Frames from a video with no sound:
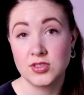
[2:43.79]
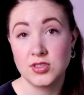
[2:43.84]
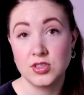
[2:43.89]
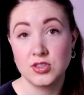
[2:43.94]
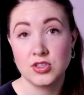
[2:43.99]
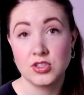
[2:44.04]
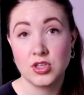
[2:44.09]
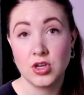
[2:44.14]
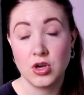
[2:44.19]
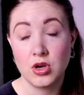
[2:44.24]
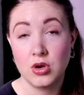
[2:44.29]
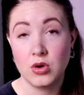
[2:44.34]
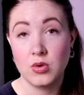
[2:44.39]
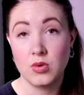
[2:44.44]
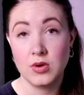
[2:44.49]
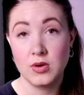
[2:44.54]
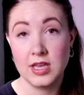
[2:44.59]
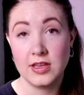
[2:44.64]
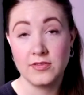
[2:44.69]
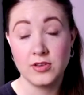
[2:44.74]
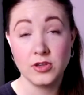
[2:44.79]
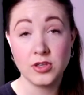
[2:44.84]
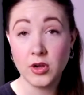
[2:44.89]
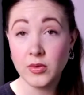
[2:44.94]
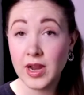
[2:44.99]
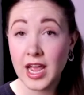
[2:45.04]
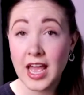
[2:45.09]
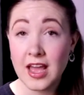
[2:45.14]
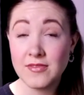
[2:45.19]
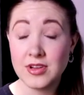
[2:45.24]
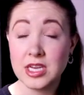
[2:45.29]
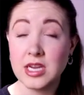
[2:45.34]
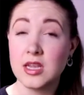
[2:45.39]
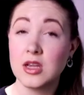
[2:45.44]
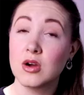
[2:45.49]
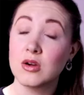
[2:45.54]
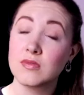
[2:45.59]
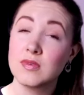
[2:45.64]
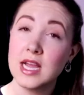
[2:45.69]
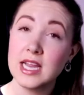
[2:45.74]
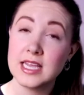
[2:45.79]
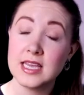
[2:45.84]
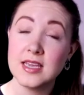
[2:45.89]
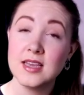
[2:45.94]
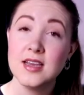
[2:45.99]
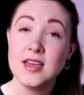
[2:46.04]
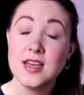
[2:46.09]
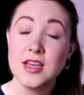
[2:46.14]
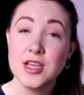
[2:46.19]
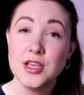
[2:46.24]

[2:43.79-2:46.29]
So if you don't have any already,